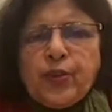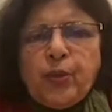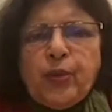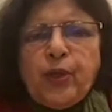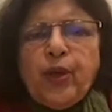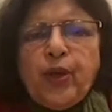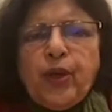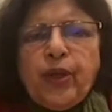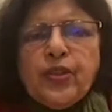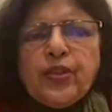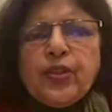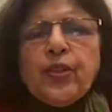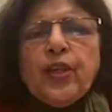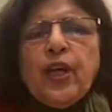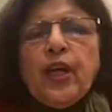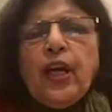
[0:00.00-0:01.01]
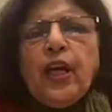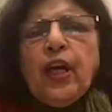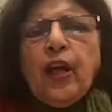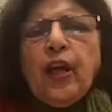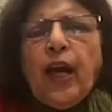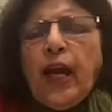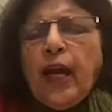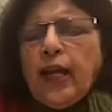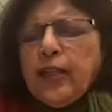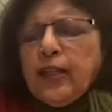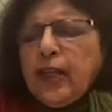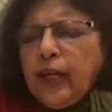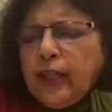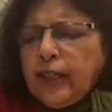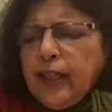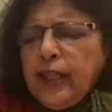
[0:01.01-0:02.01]
to be honest. And
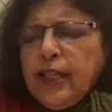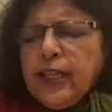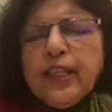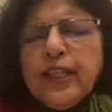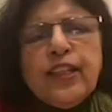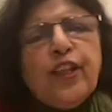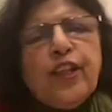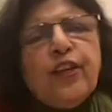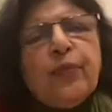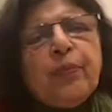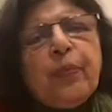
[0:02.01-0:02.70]
I think a